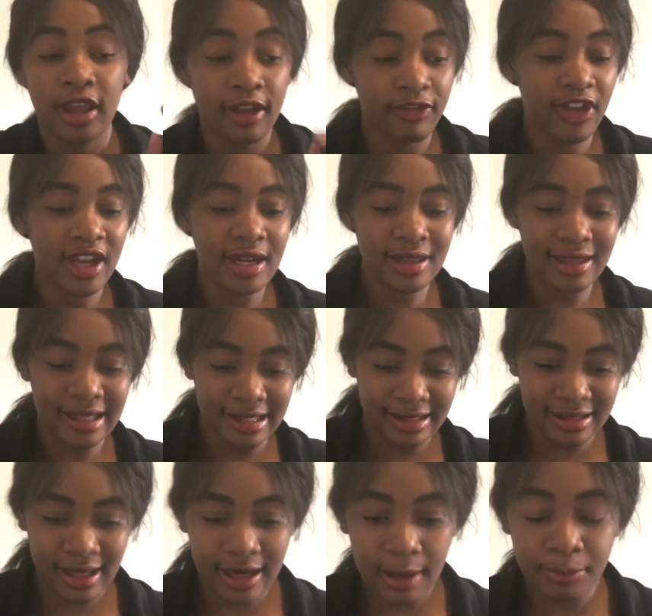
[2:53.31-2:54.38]
If anything,
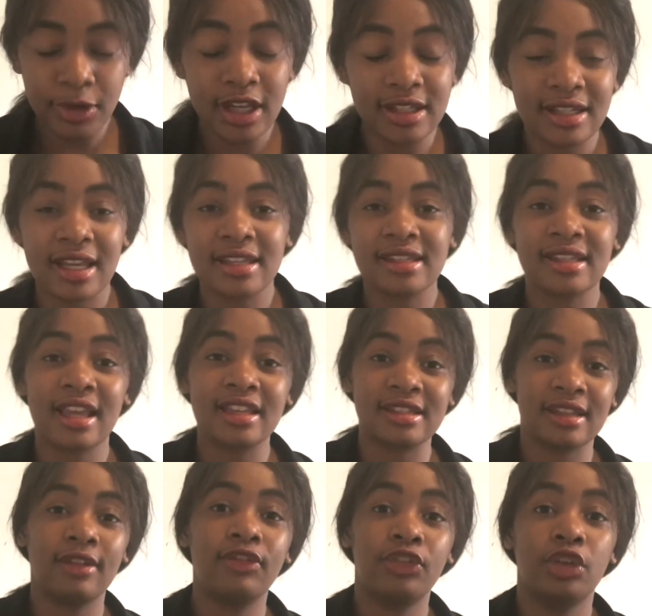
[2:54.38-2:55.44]
set up your desk
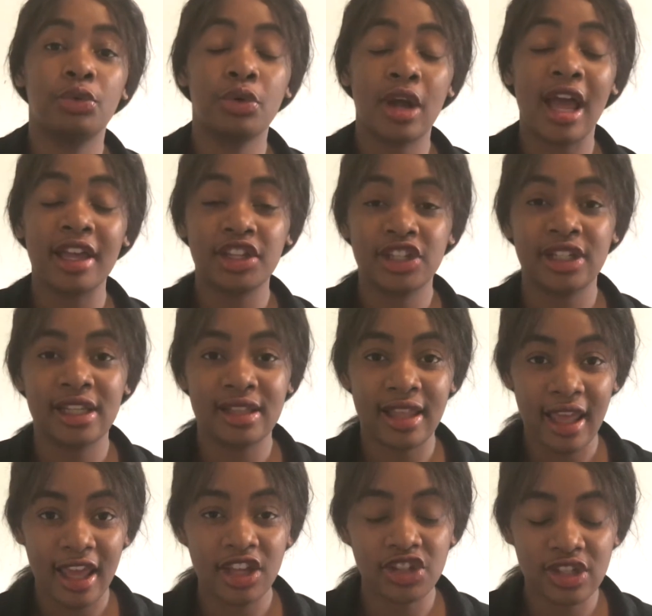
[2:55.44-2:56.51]
as if you were actually in
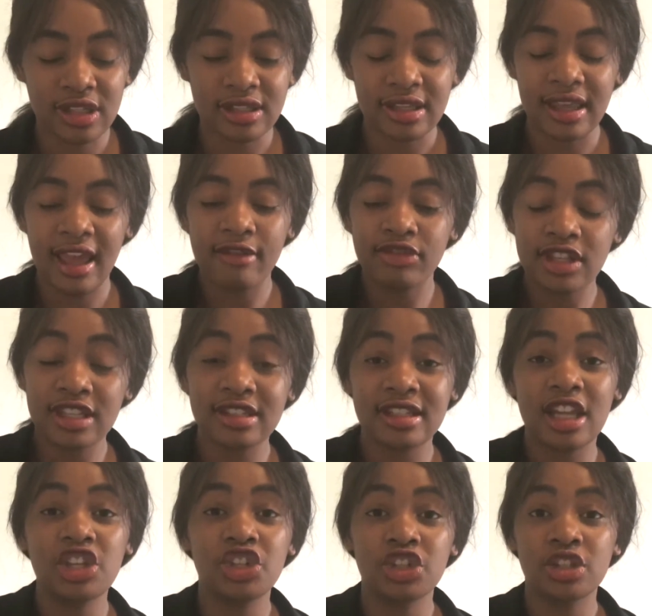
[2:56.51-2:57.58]
the HSC. Have the
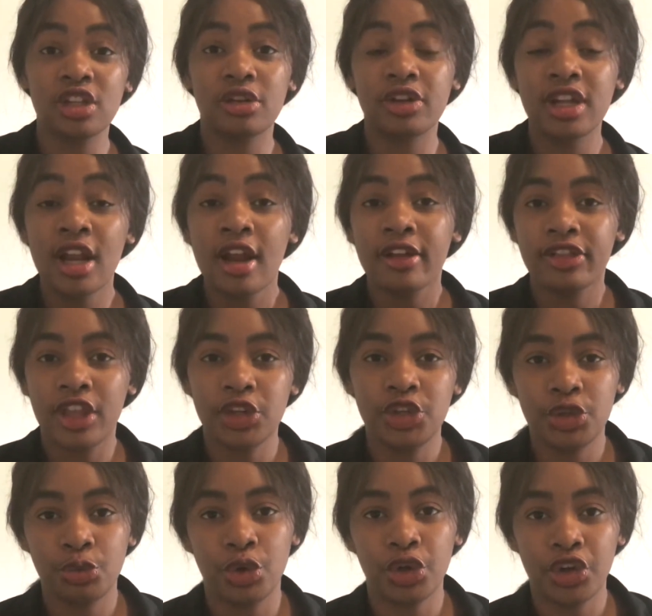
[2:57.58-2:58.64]
stationery
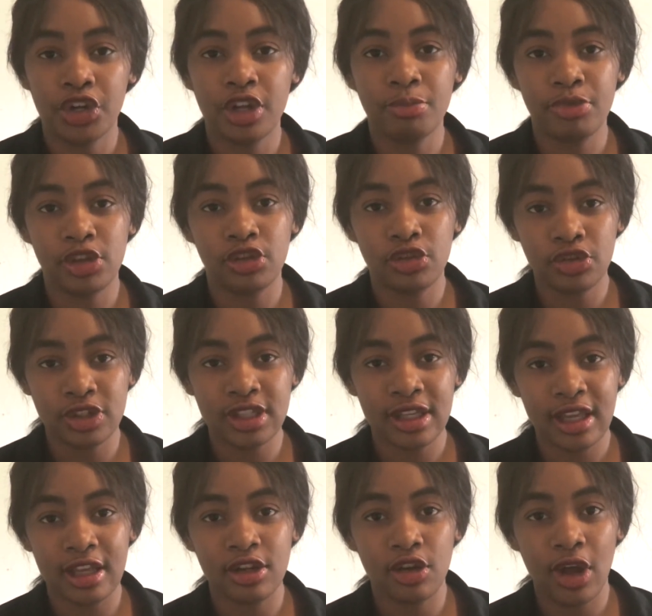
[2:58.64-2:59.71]
that you are going to be
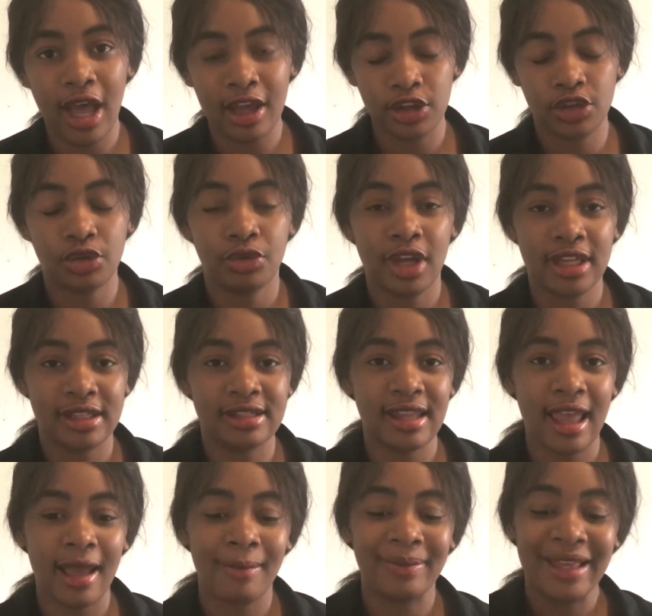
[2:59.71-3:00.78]
using in your actual
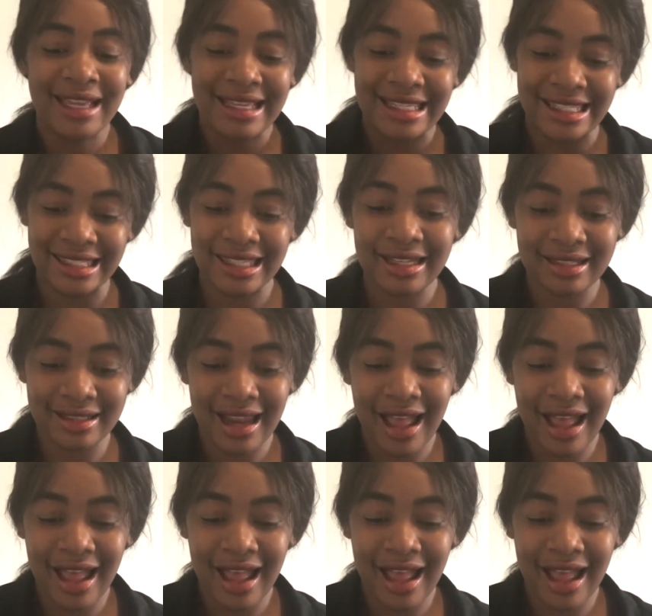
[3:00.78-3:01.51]
exam. Sit